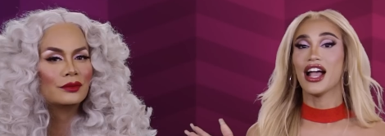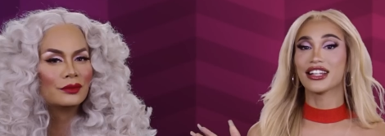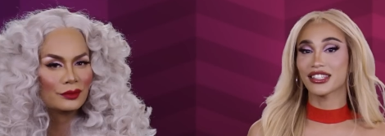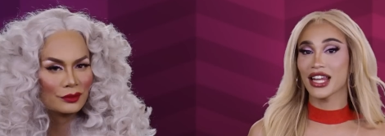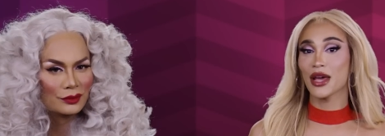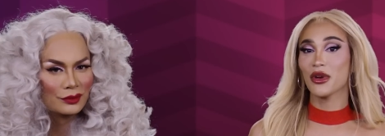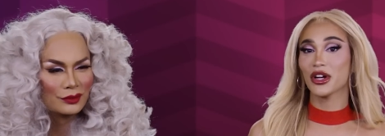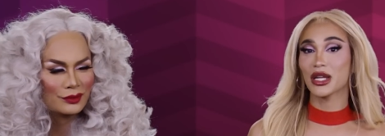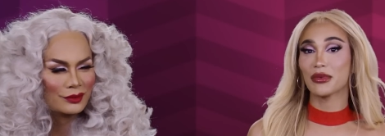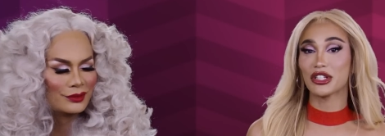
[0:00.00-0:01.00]
Speaker 1: And today
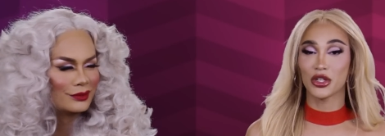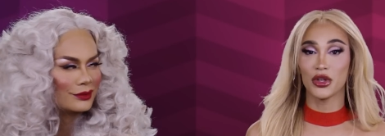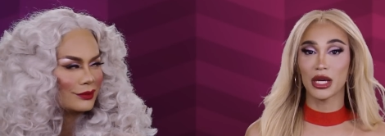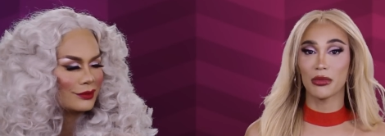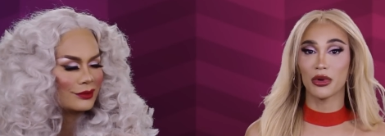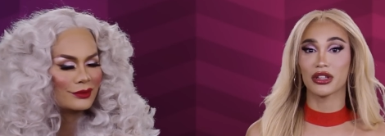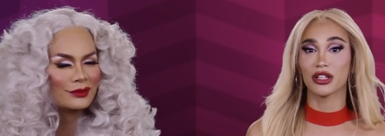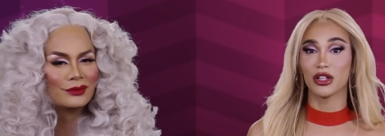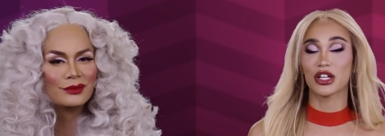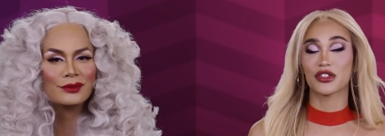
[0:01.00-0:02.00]
we are going to be tooting and booting
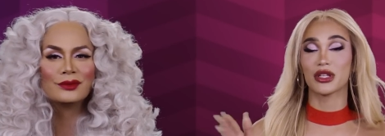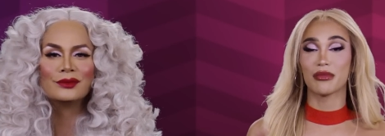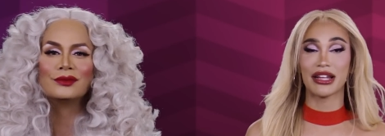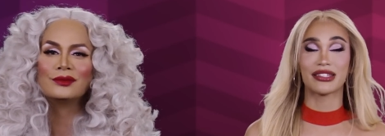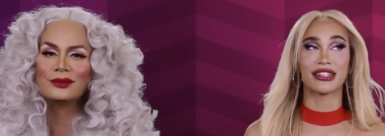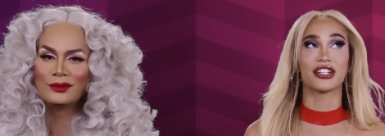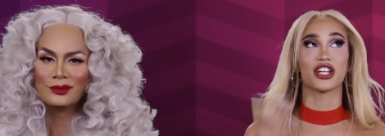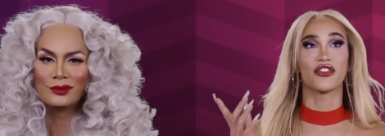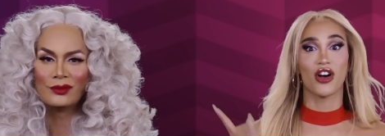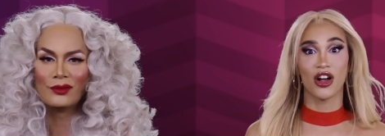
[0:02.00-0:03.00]
the looks from the main
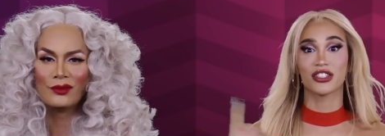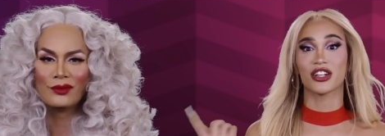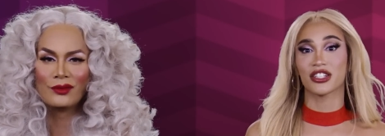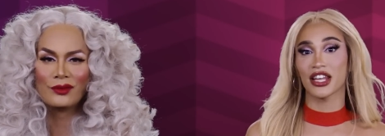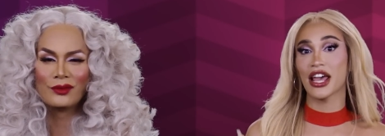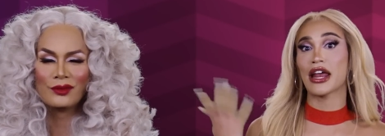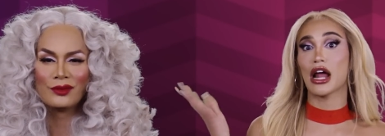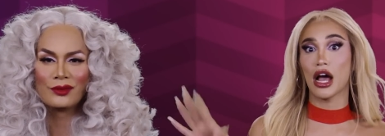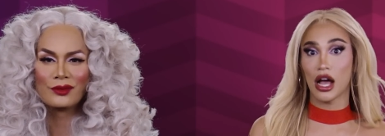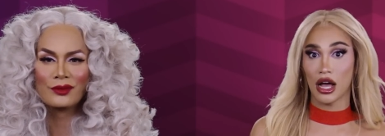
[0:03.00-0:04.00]
stage of All Stars
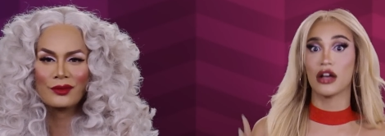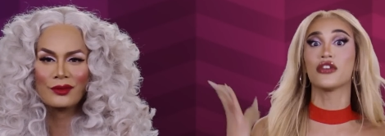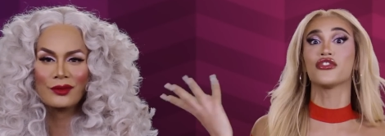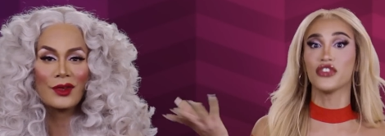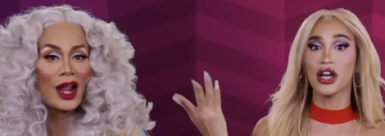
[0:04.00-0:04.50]
8 of.